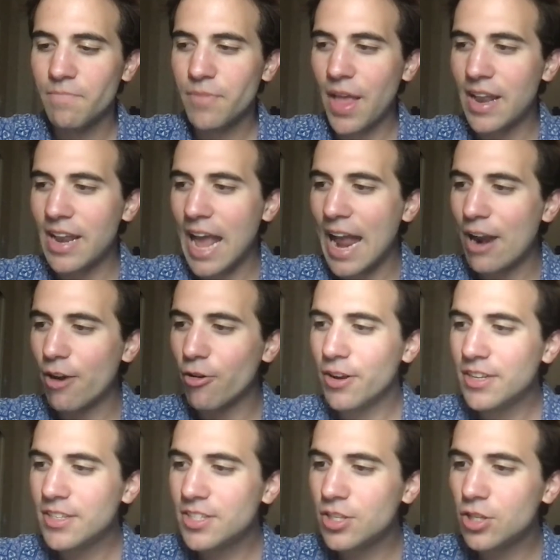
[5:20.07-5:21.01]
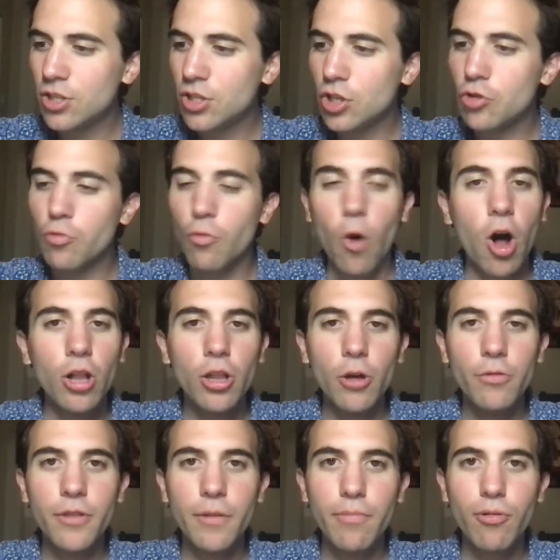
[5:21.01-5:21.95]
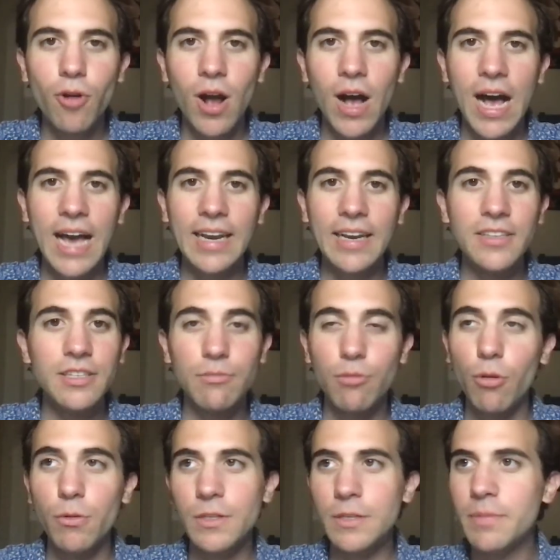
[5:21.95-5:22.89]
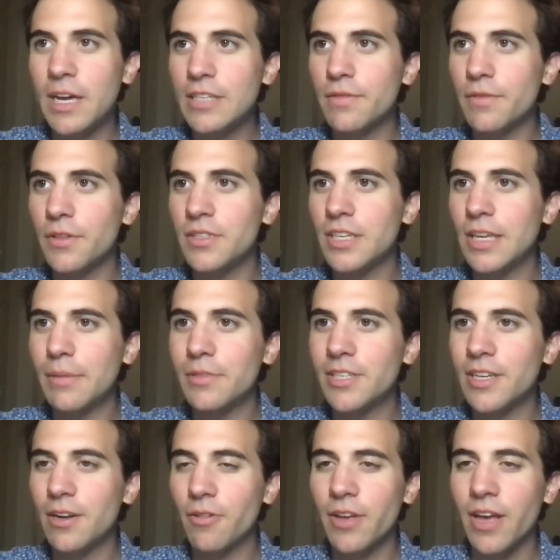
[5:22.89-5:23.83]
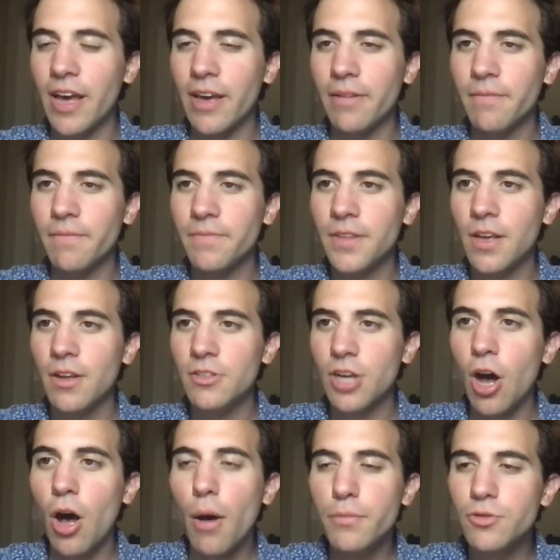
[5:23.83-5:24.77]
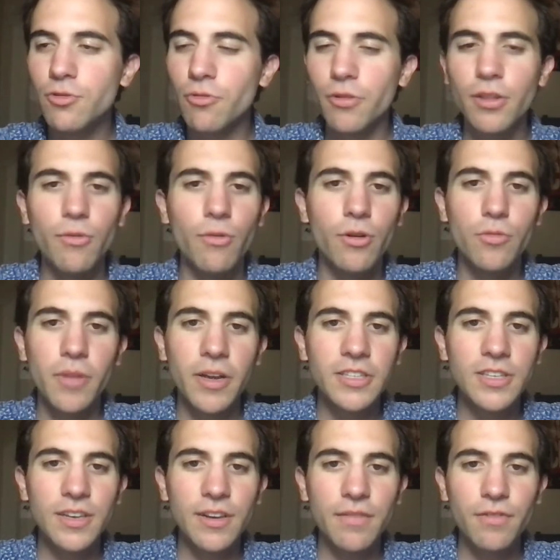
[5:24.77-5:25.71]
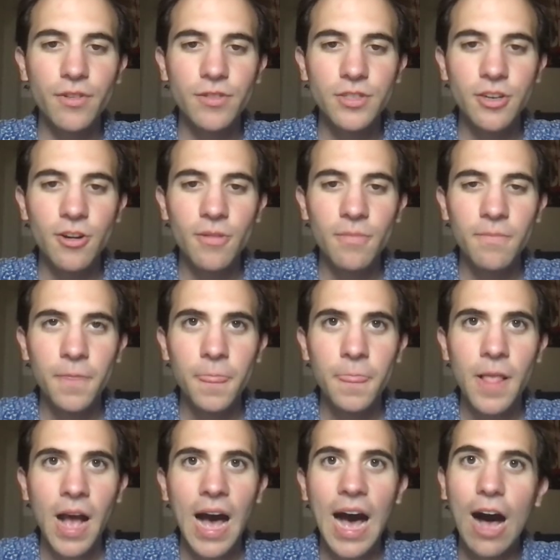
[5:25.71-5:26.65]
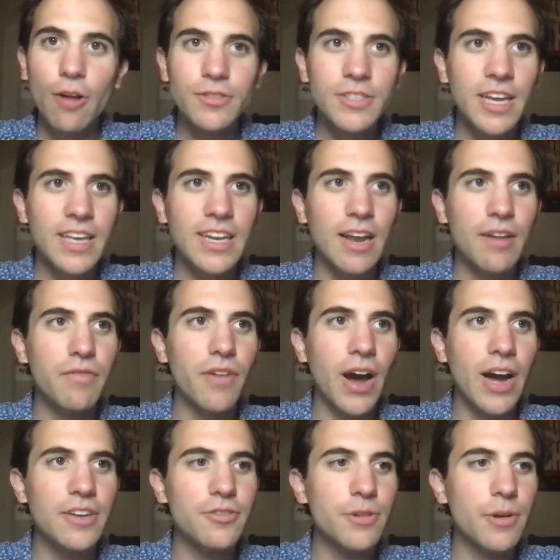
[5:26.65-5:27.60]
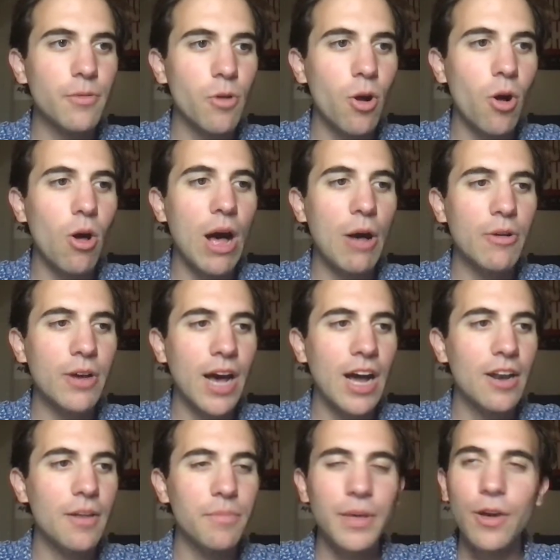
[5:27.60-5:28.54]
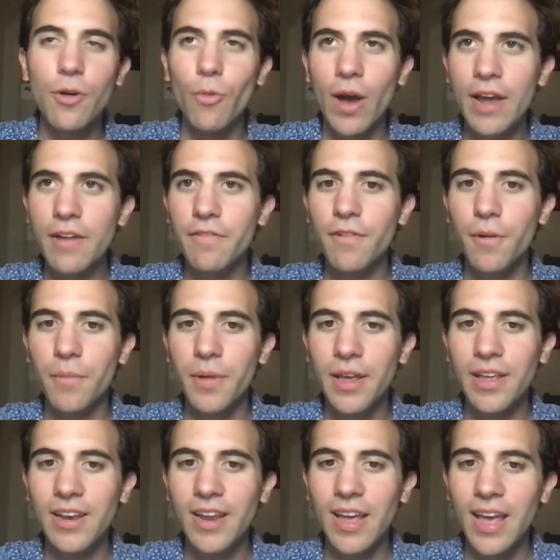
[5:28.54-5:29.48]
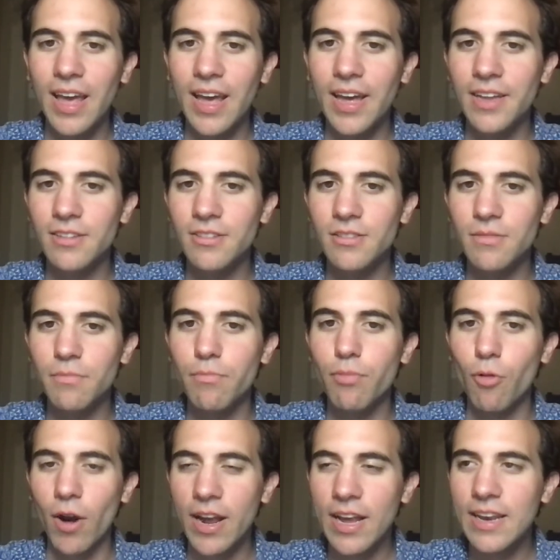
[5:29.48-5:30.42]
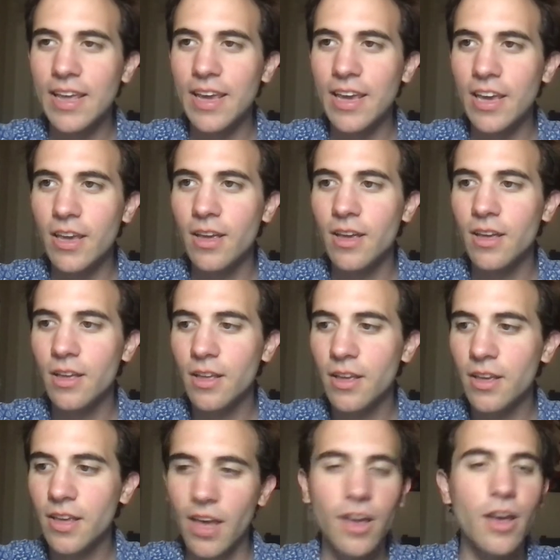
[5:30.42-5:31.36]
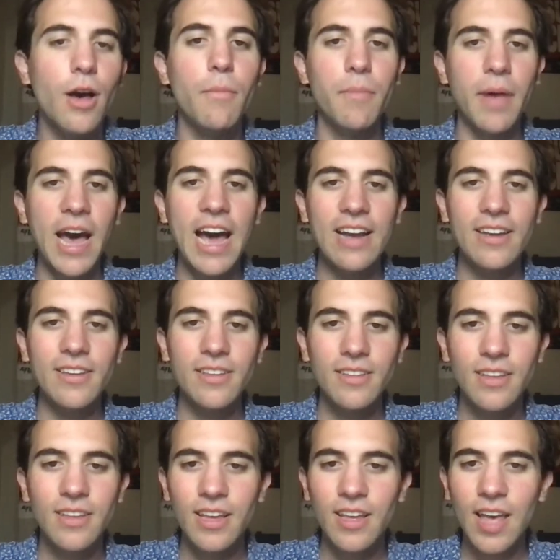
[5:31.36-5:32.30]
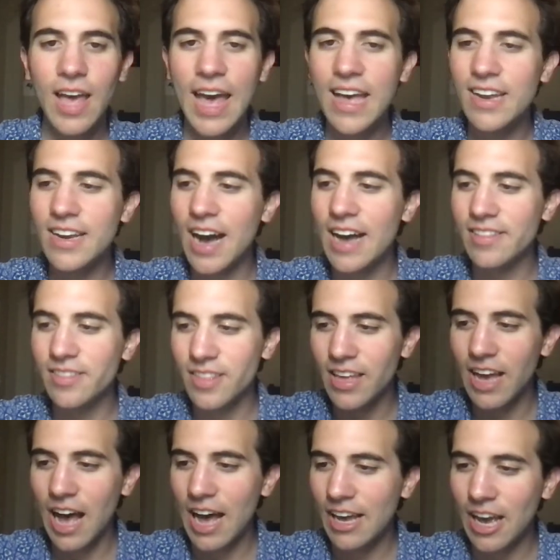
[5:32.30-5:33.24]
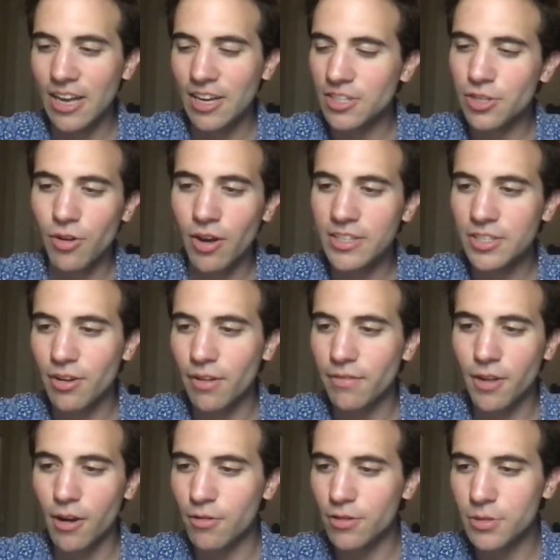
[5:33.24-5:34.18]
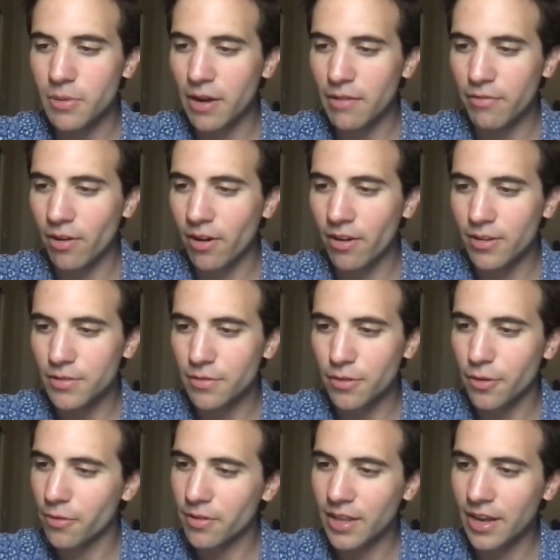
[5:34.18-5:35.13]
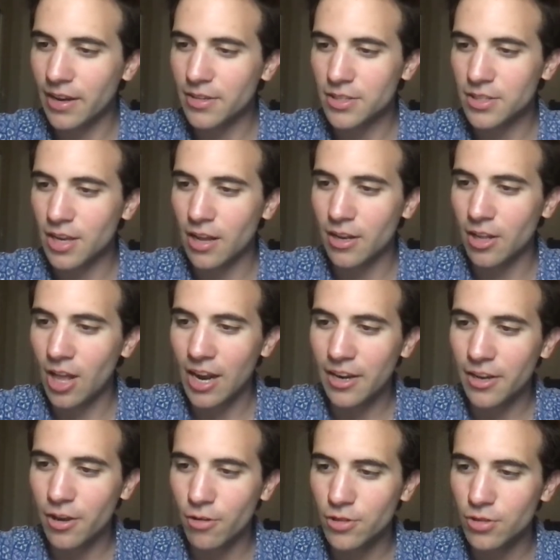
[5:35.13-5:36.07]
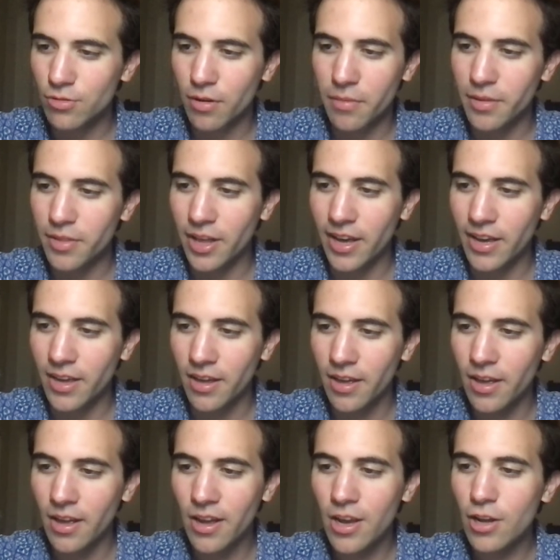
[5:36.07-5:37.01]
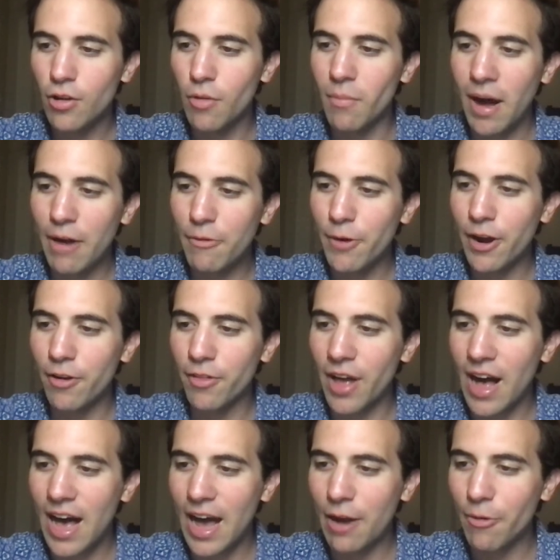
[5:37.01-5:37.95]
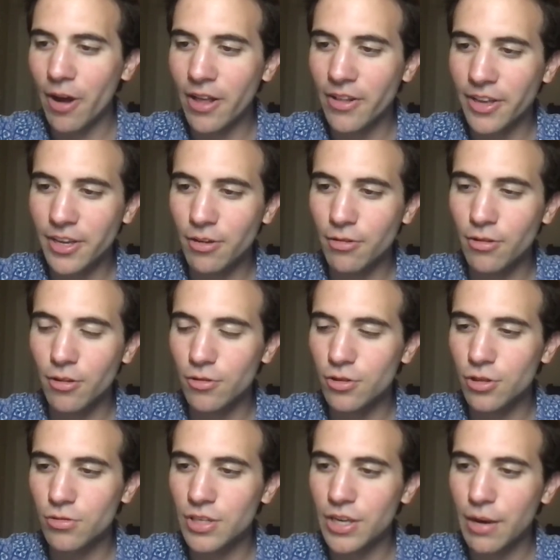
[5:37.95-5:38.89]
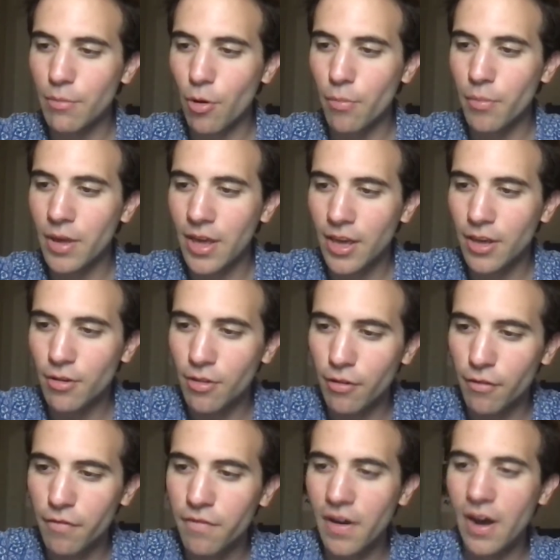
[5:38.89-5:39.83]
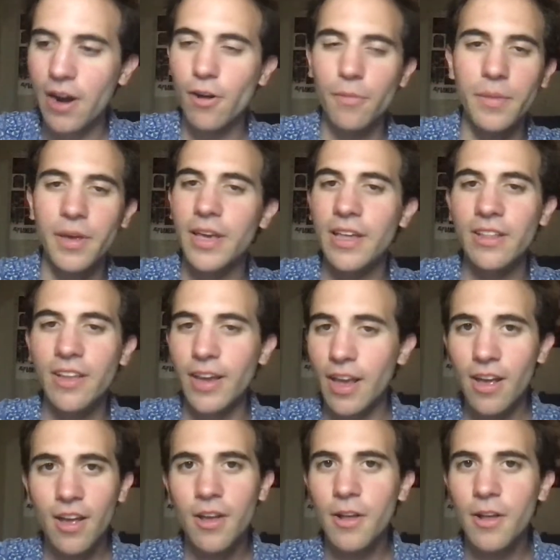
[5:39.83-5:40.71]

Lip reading: And Arians swallowed the pride and did what was best for the team and said, okay, Tom's really the one who makes the difference here. I'll take an advisory role. I'll kind of be away from it, and Brady can come back. And I think so I still have a lot of respect for Arians for doing that because a lot of coaches would have been like, my way or the highway. Like, you either choose him or me. You either fire me. Like,